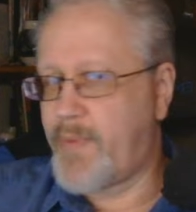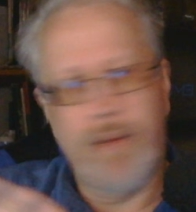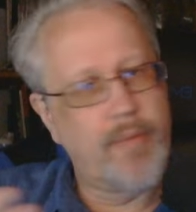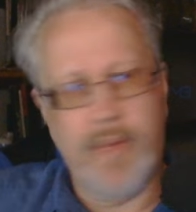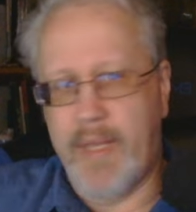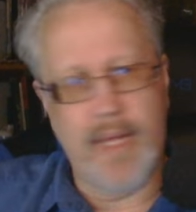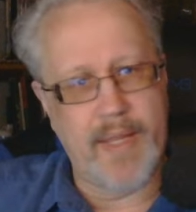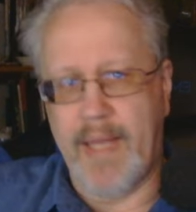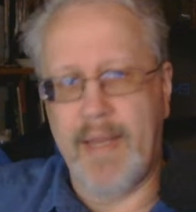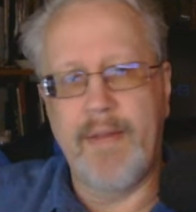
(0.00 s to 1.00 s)
We don't really get
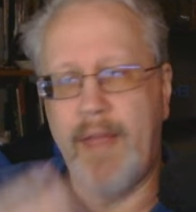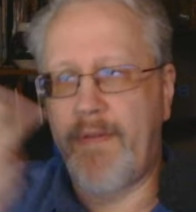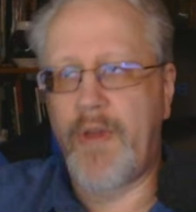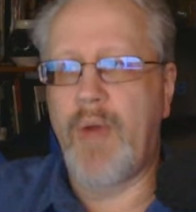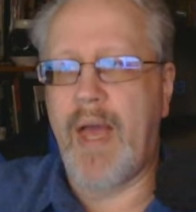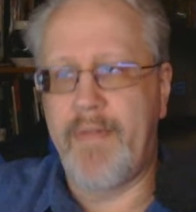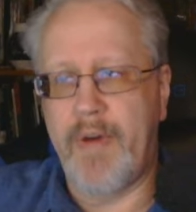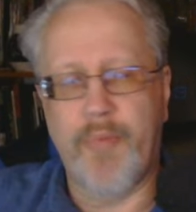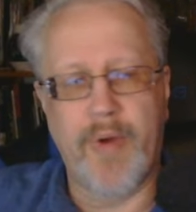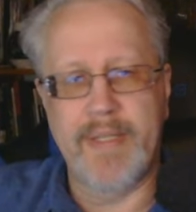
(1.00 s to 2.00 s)
that. If you have
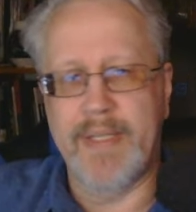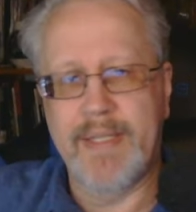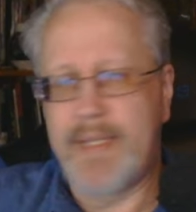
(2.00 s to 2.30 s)
uprisings,